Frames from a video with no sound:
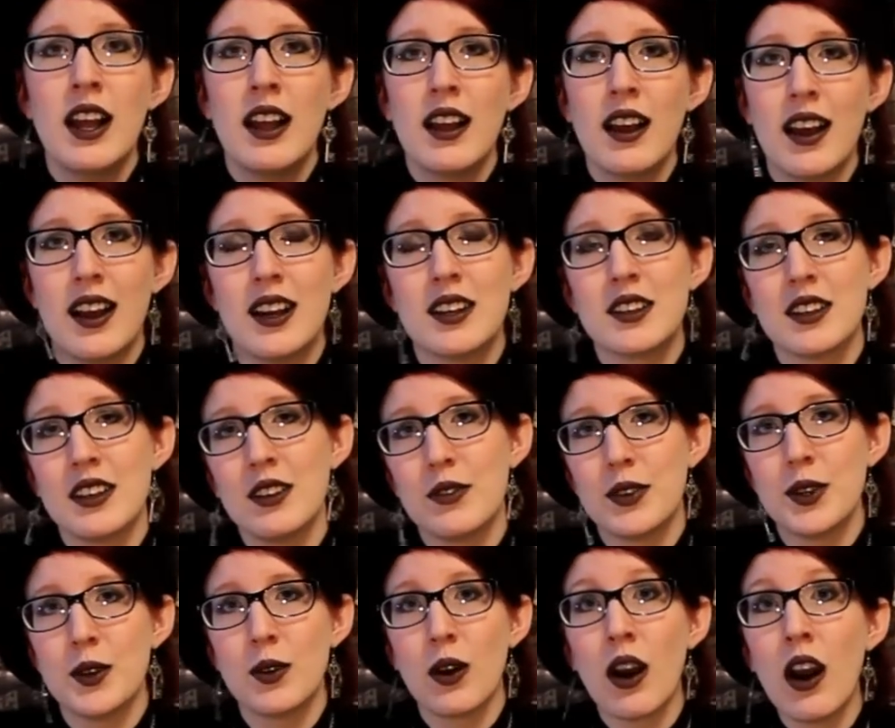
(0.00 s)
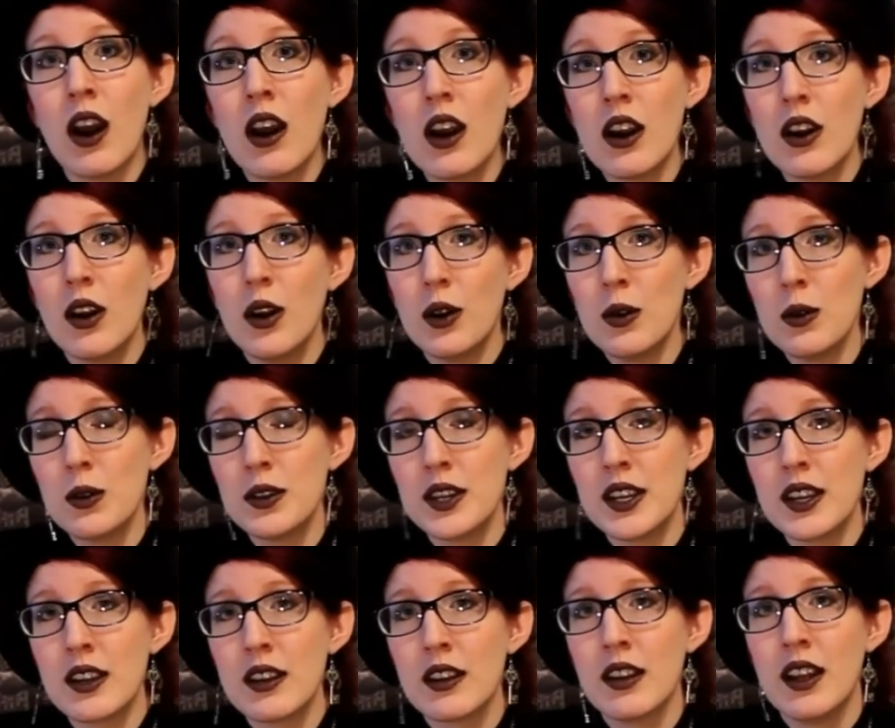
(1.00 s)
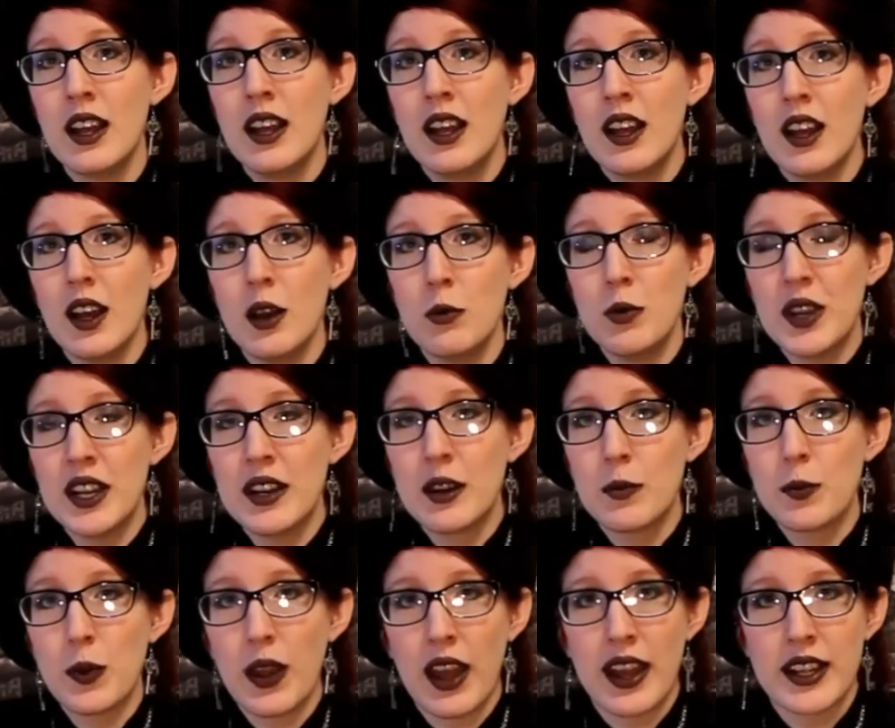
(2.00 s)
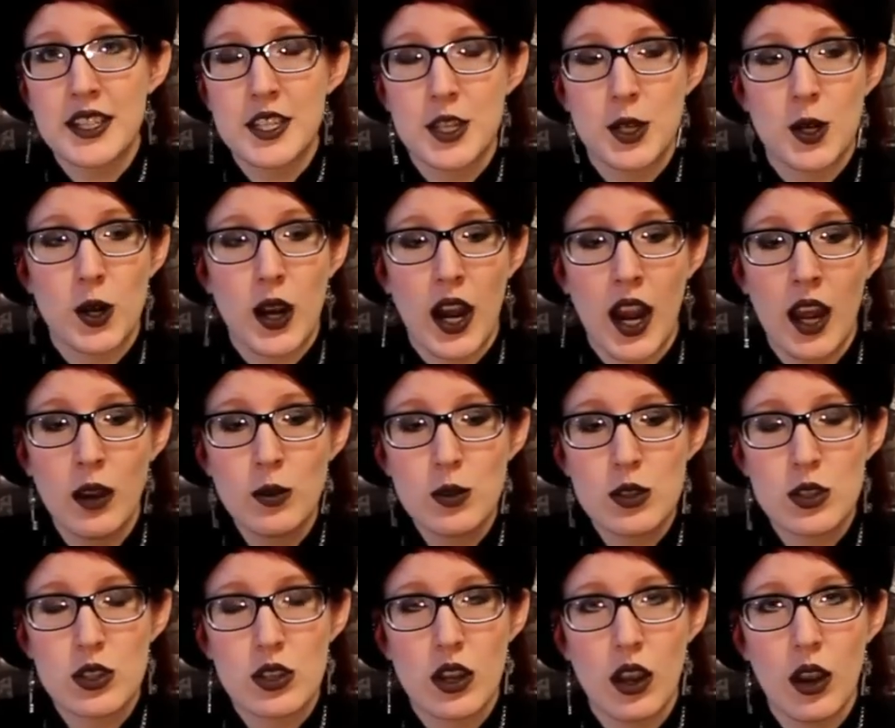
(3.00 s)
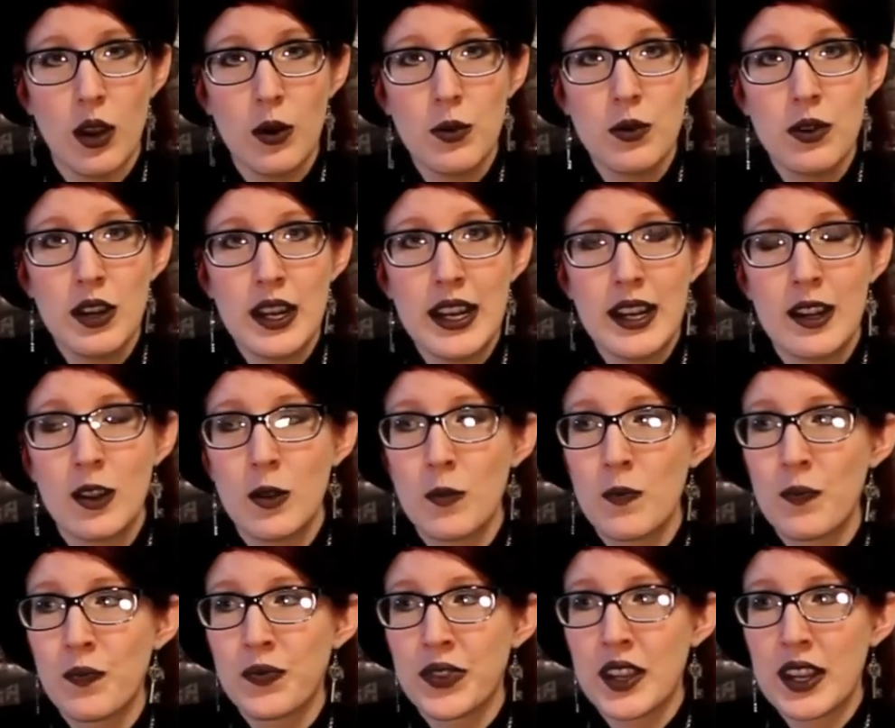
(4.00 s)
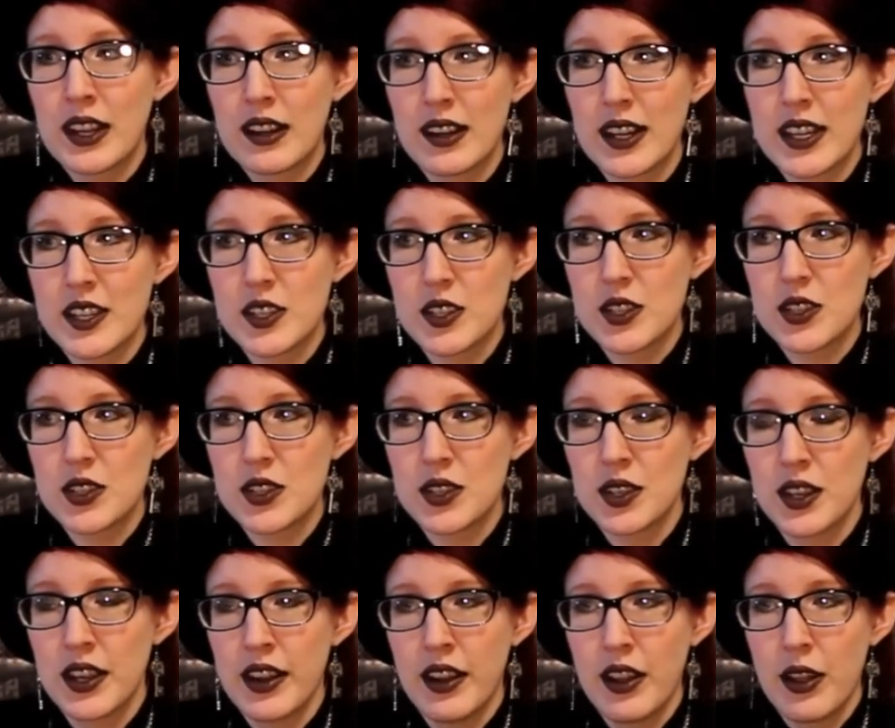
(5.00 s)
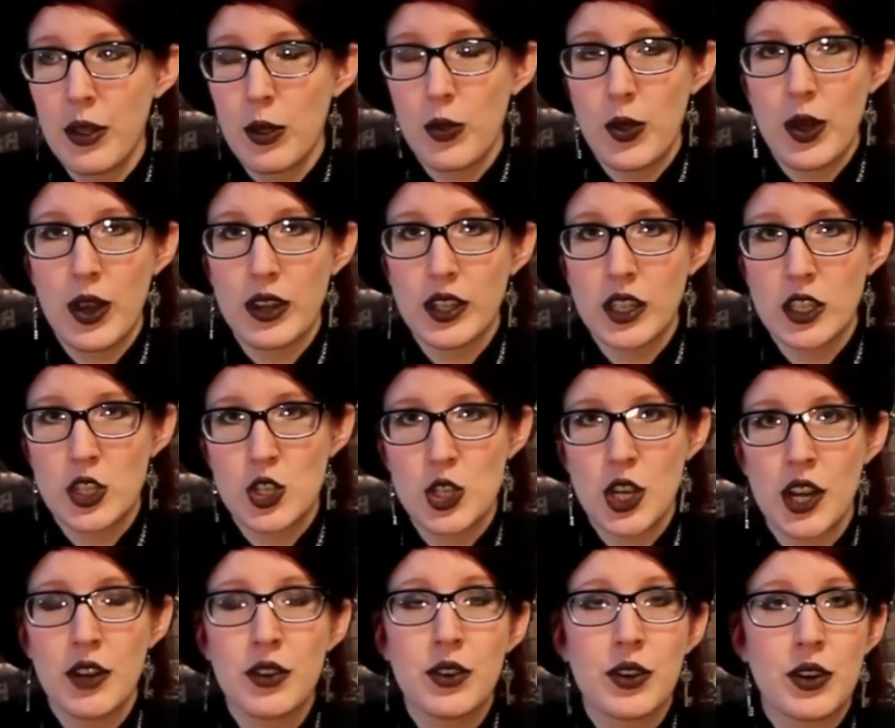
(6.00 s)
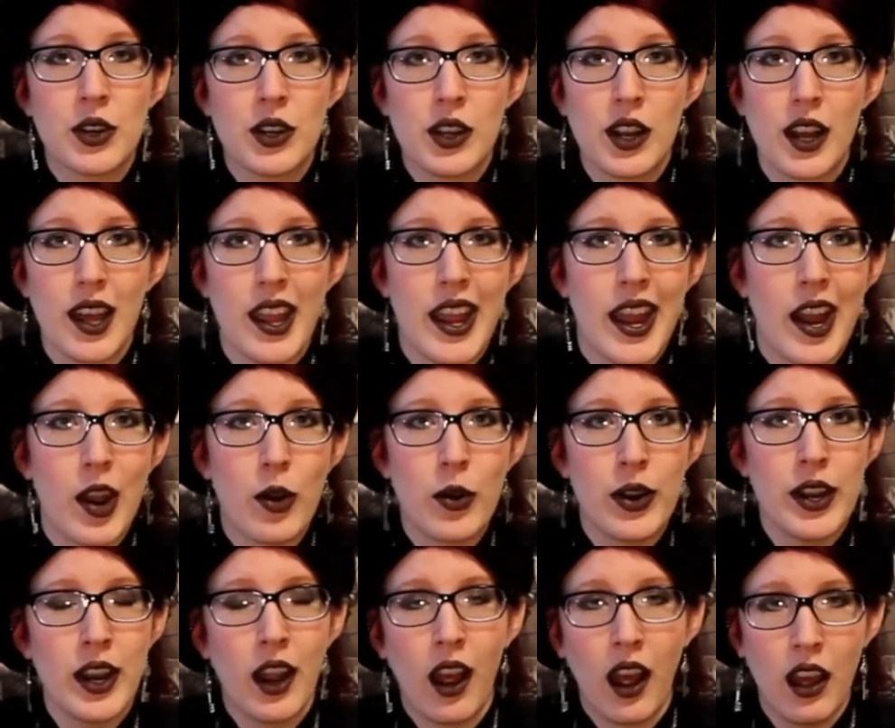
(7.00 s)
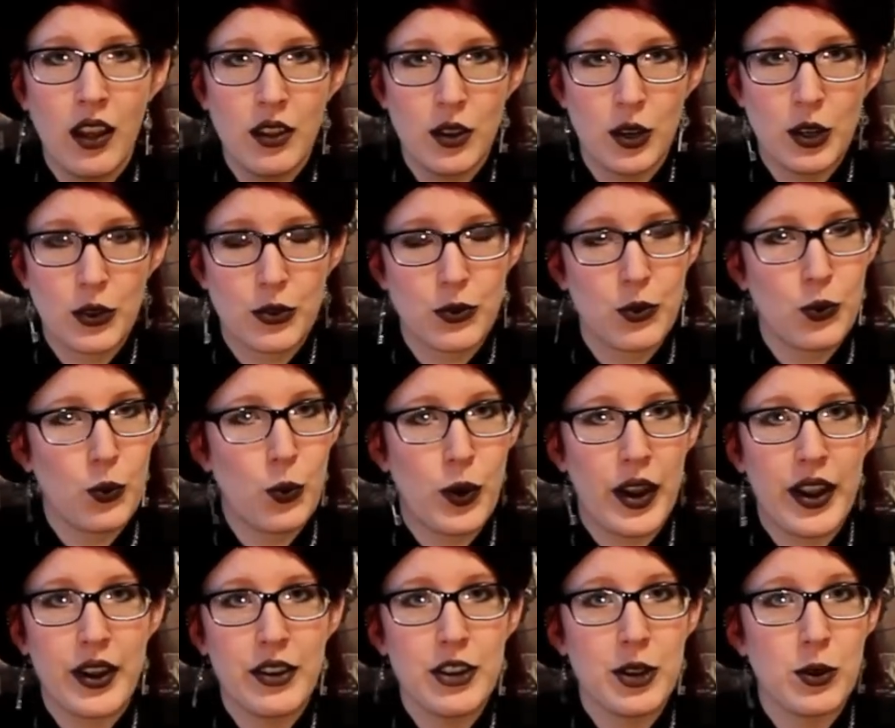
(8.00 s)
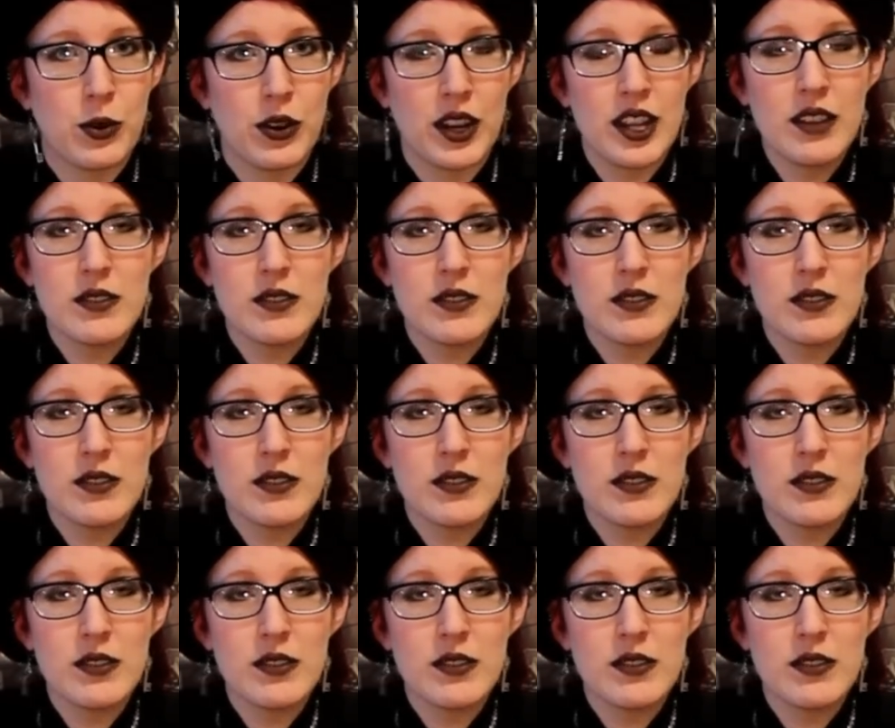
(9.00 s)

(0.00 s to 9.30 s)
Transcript: And if you are holding a meetup at your house, only list the general area of where you live